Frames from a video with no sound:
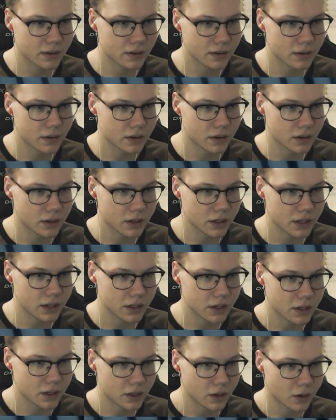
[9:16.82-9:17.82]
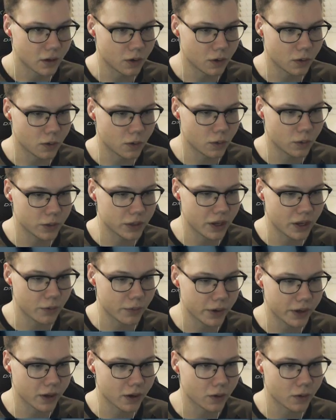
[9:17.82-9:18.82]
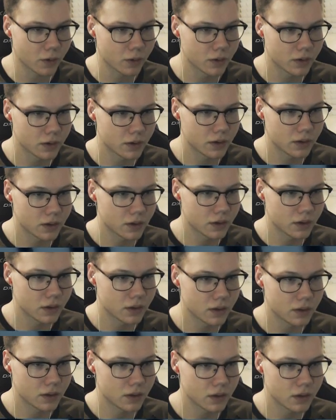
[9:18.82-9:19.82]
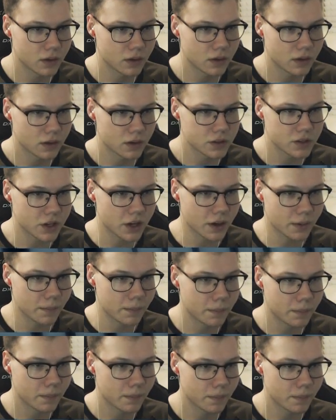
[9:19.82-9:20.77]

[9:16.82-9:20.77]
He dropped he himself. He dropped himself. Oh, get there we here. go. Get over here, buddy. Come on,